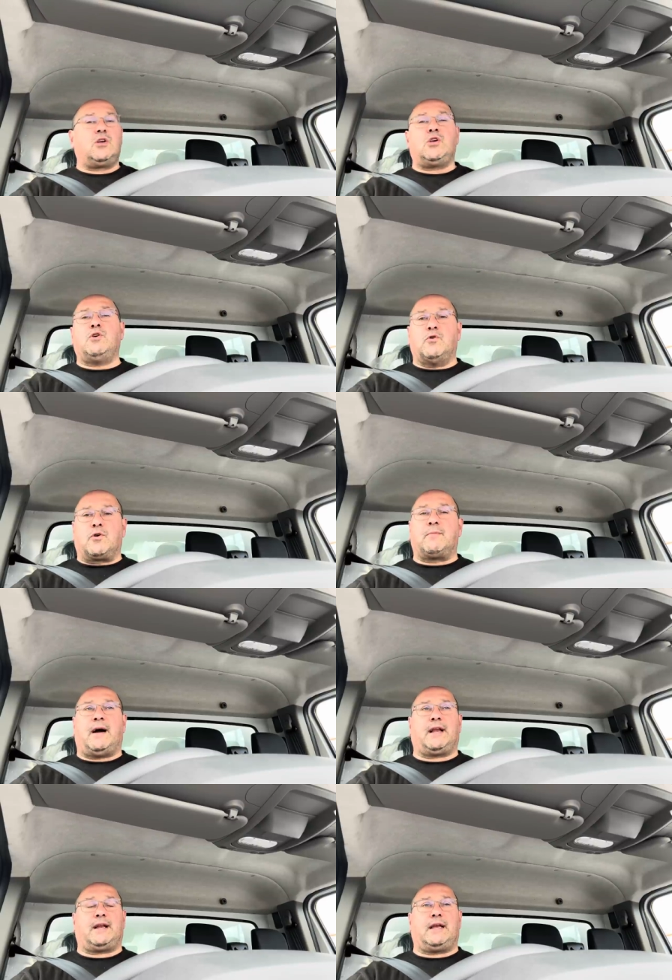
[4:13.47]
you'd
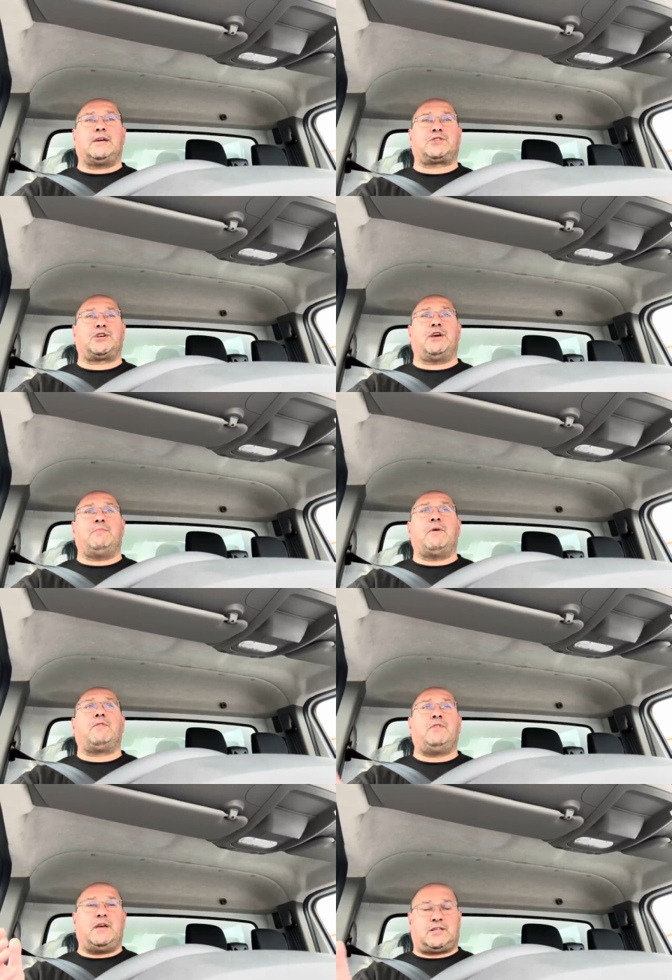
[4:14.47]
automatically assume
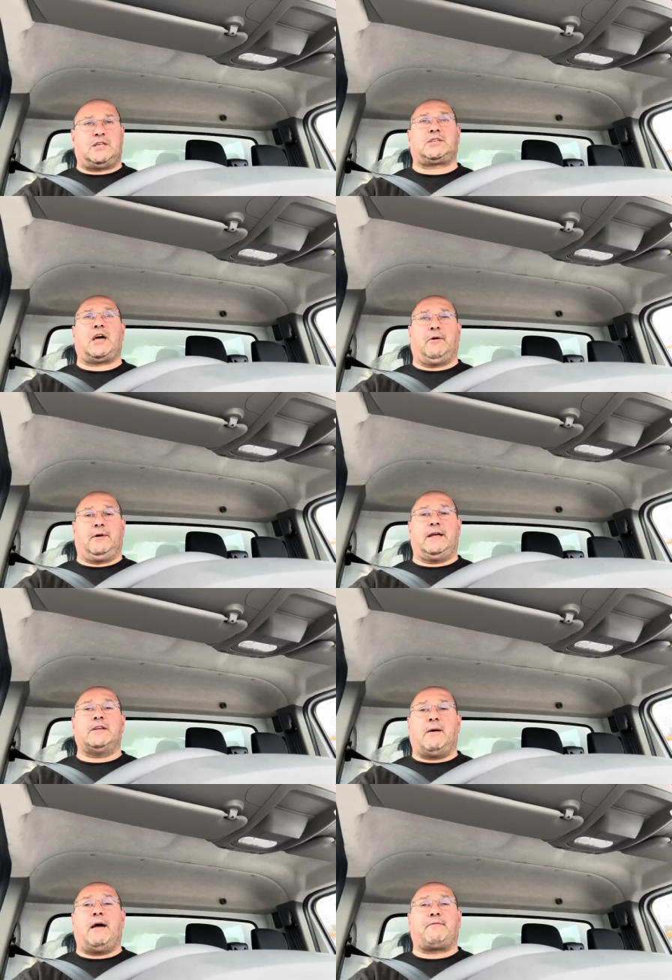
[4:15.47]
this is going
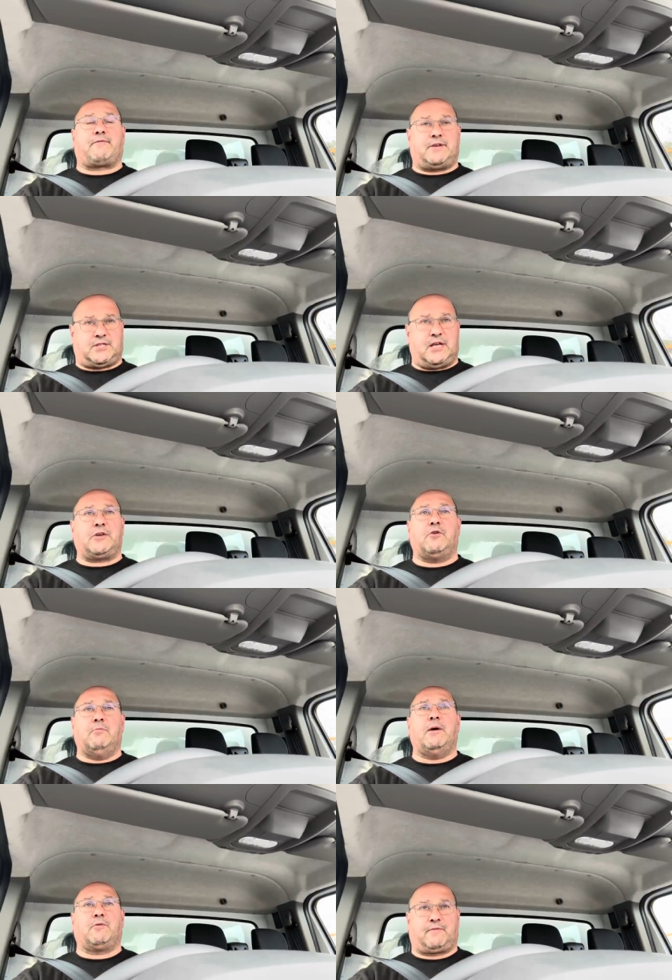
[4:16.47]
into every single
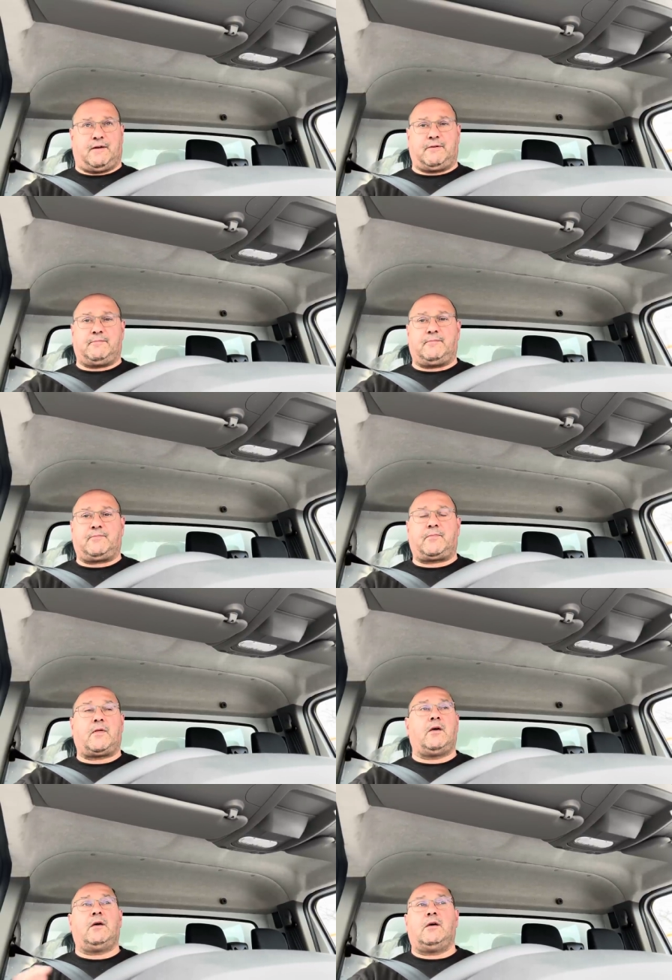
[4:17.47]
milk flake.
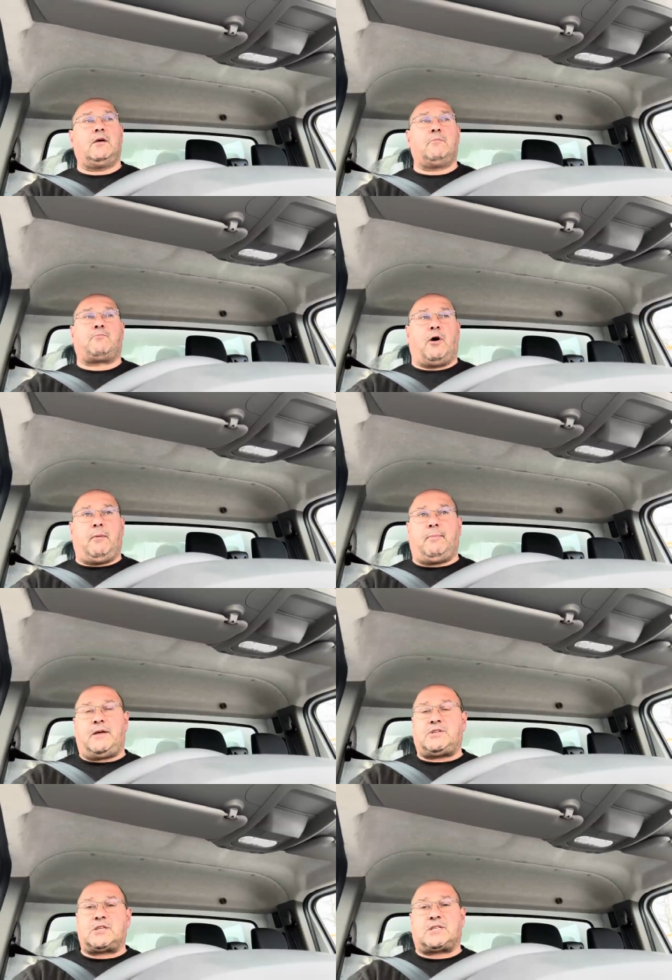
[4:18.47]

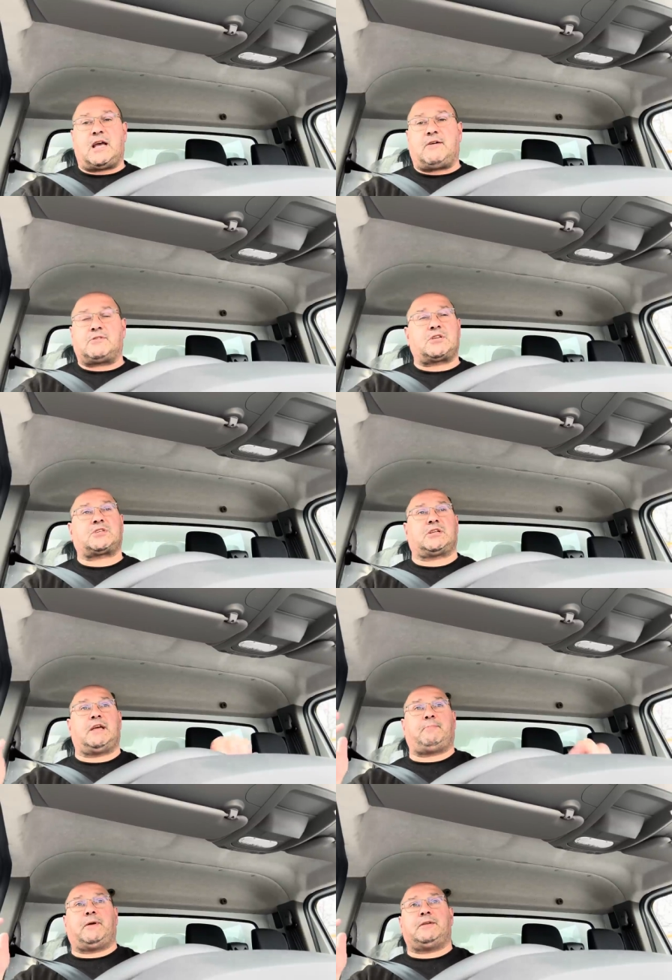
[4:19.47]
Probably just there as a
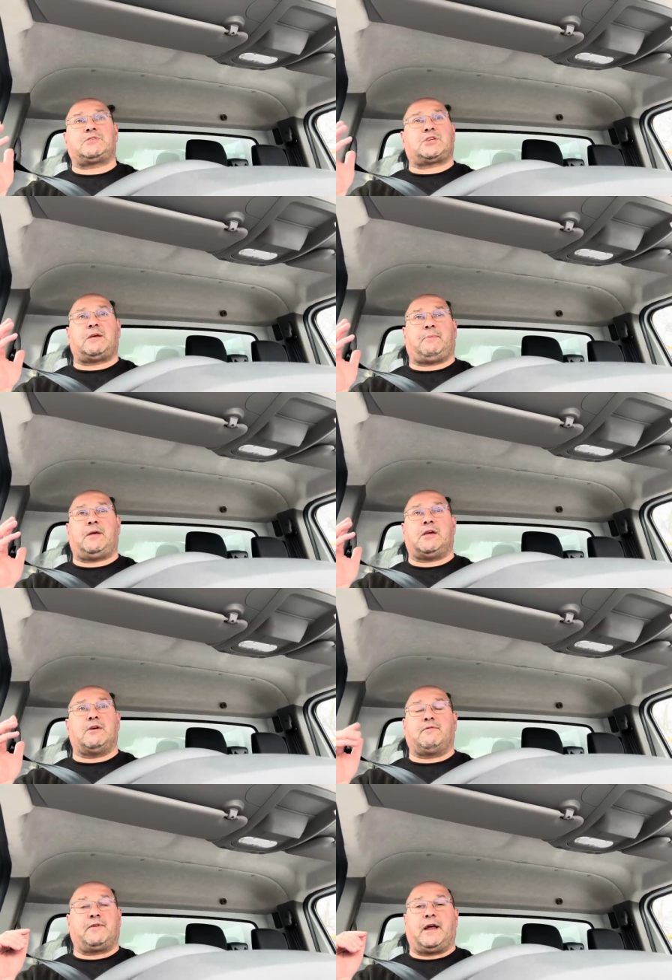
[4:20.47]
sleeping
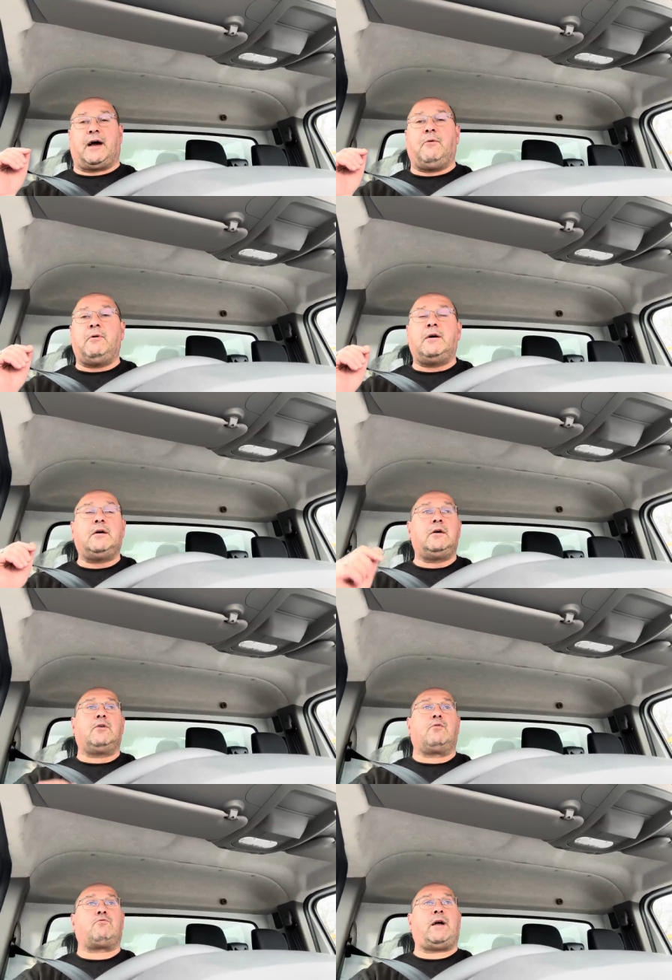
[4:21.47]
CPU for now
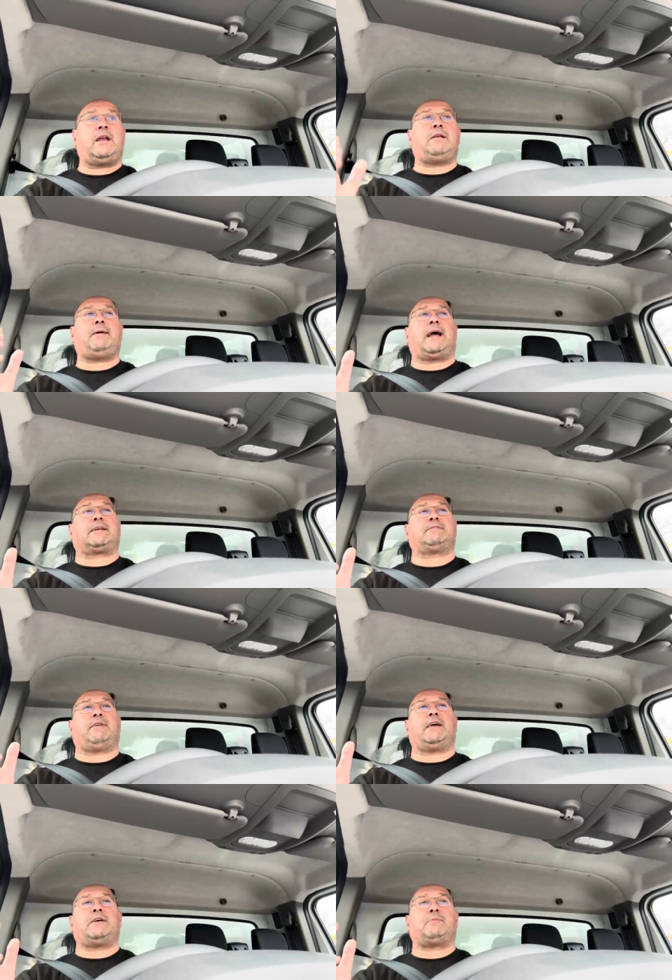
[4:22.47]
ready to be
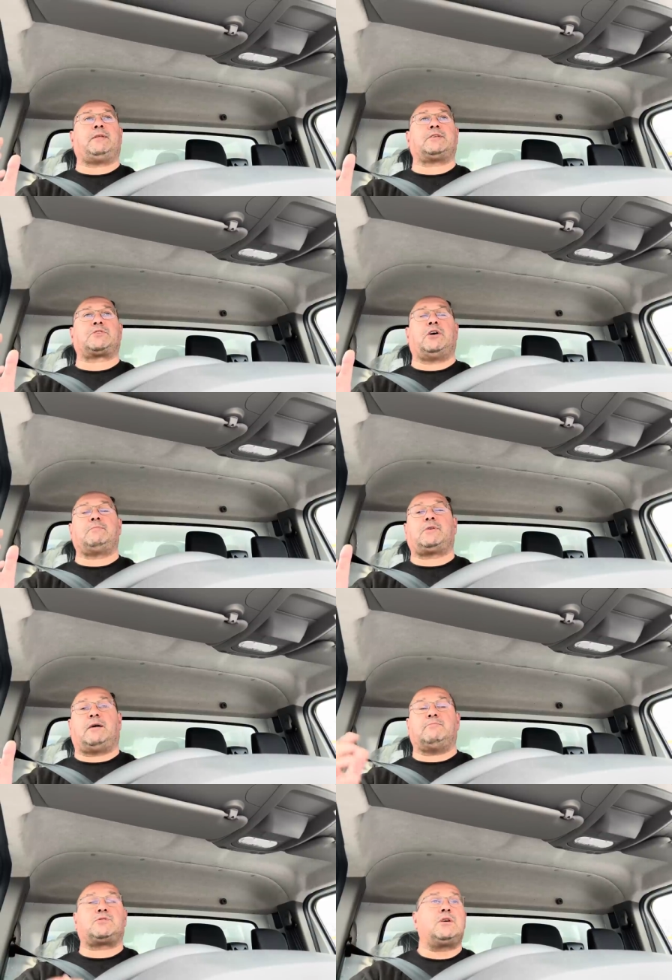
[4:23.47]
activated when the time
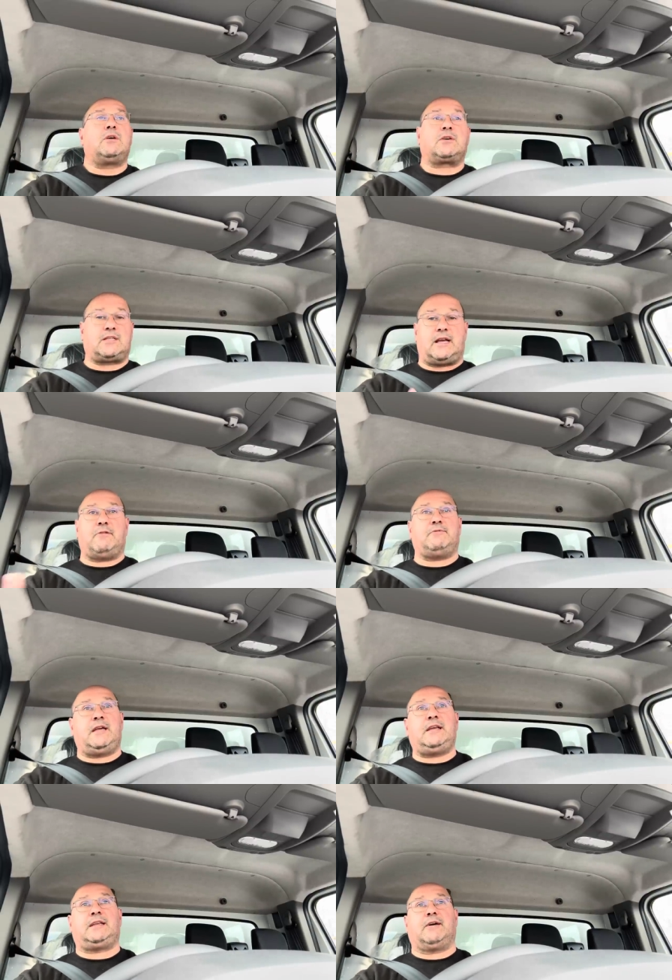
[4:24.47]
comes because they don't
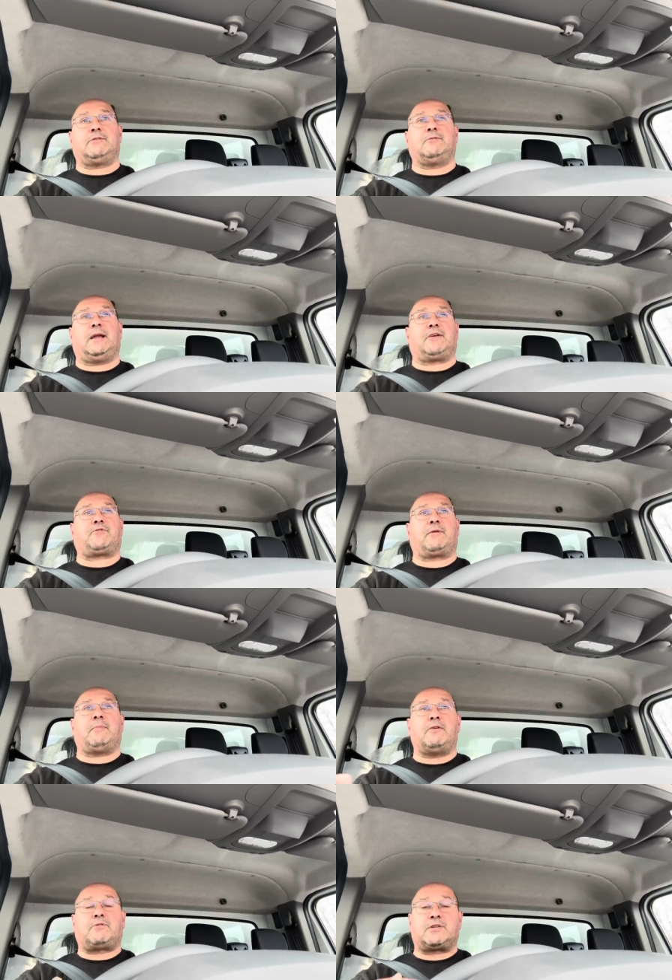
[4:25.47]
need to go into electric
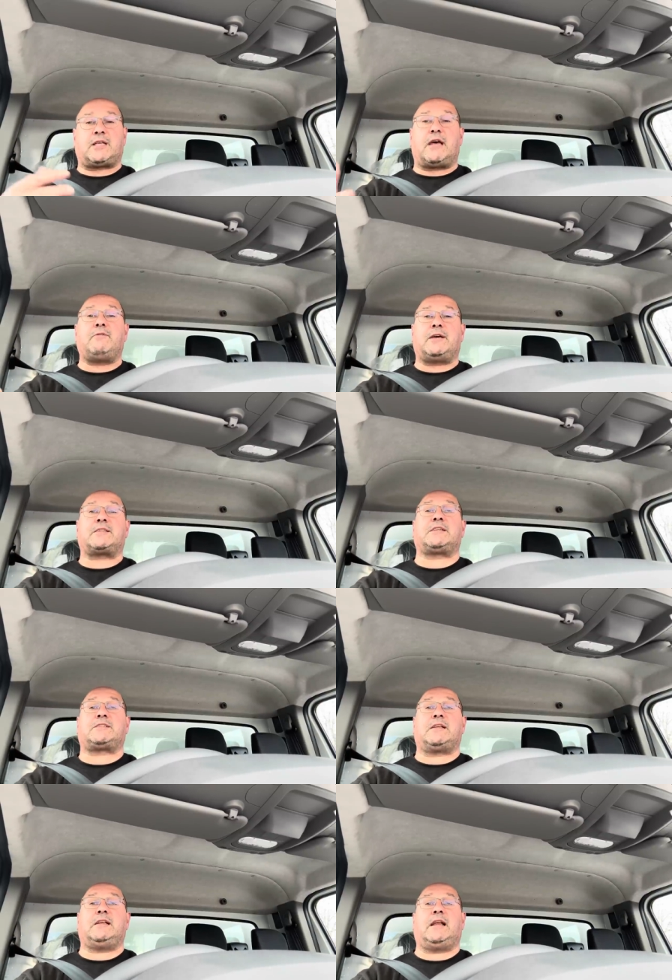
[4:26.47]
mode because they only
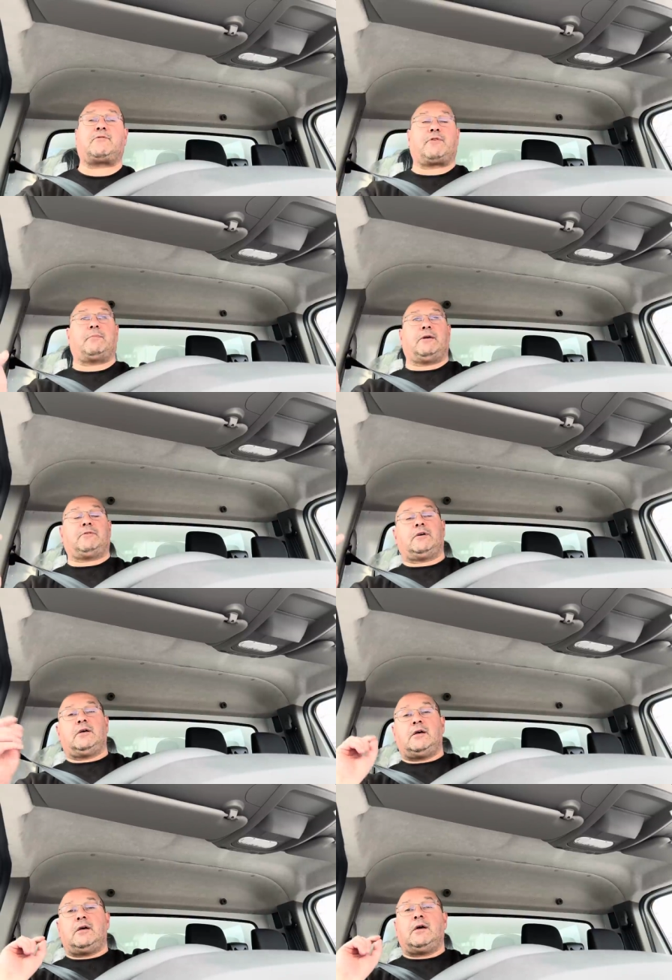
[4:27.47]
exist in electric mode.
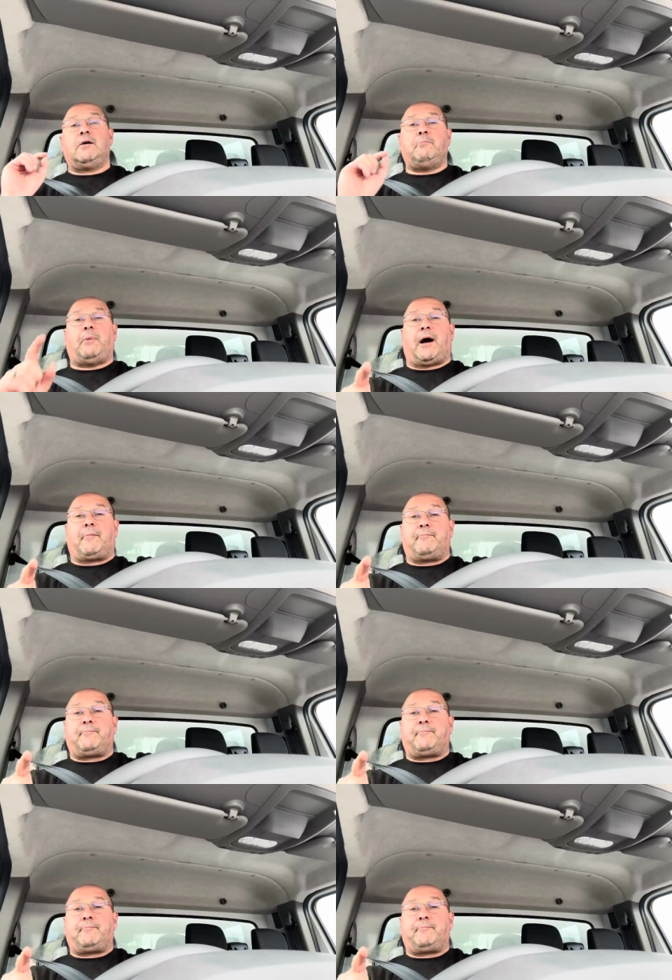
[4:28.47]
But,